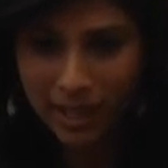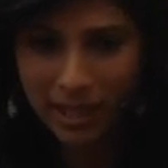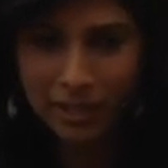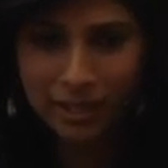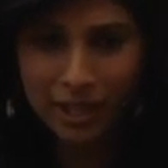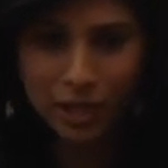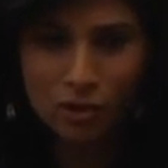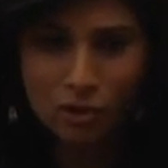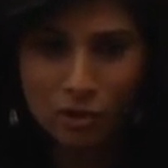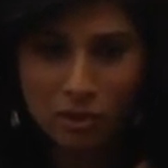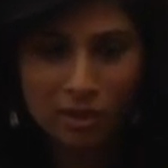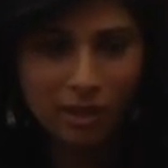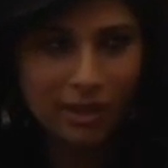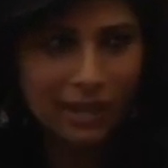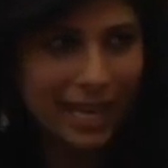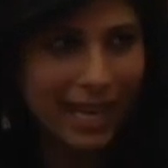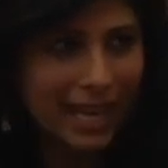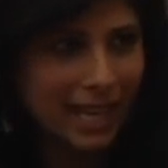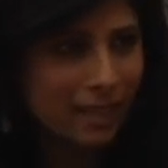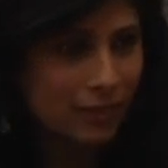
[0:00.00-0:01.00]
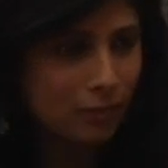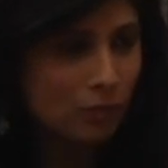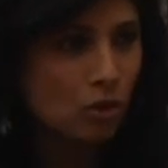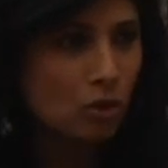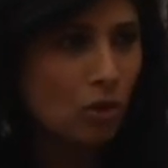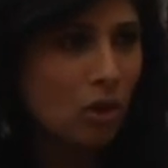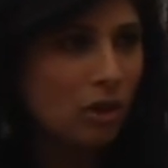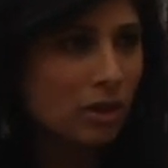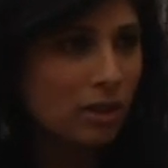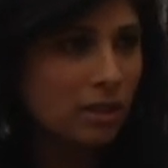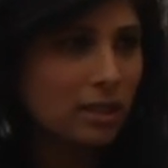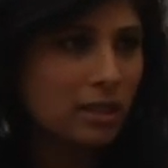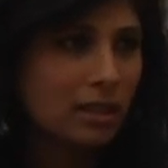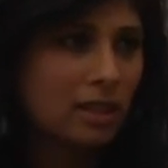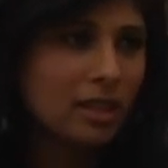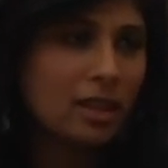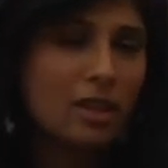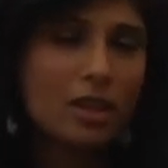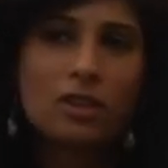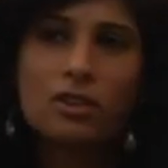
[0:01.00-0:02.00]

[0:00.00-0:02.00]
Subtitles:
additional negative shocks.